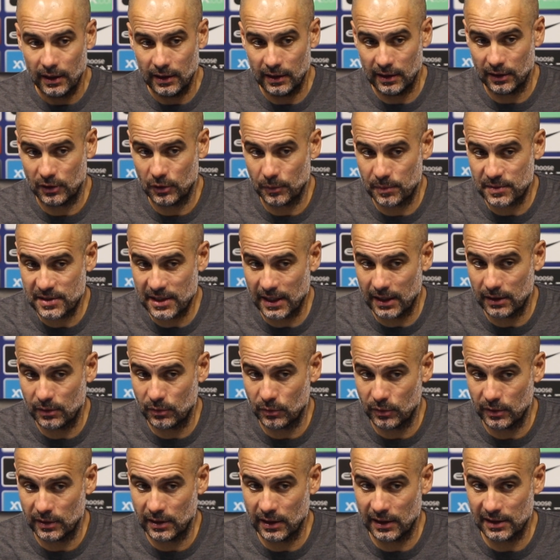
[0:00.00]
the top side,
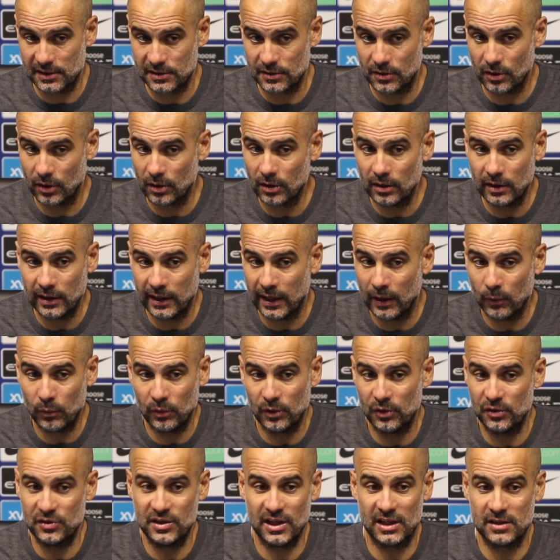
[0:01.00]
what it has done. And I
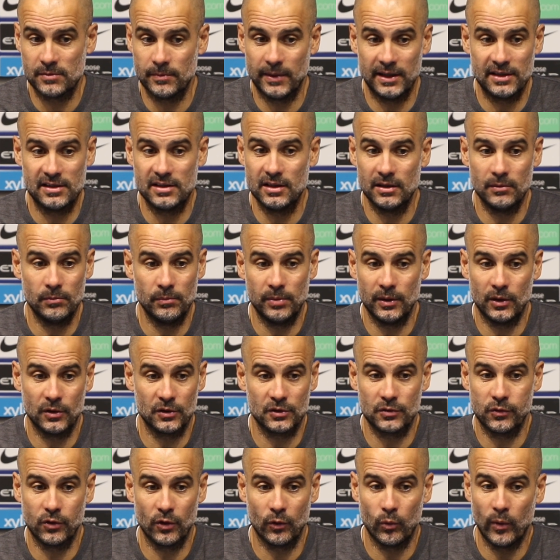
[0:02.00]
will not judge my team
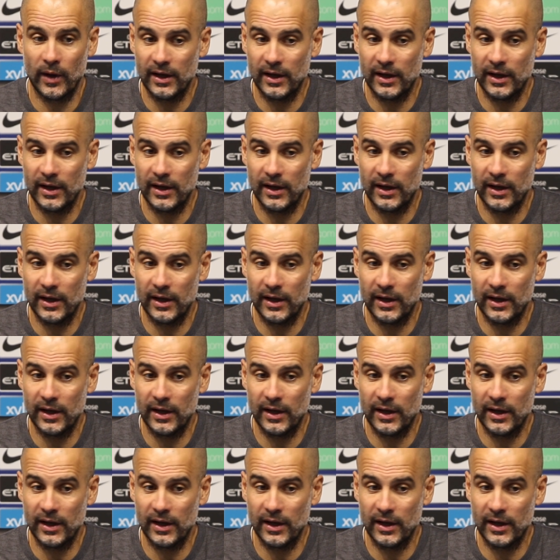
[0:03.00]
because for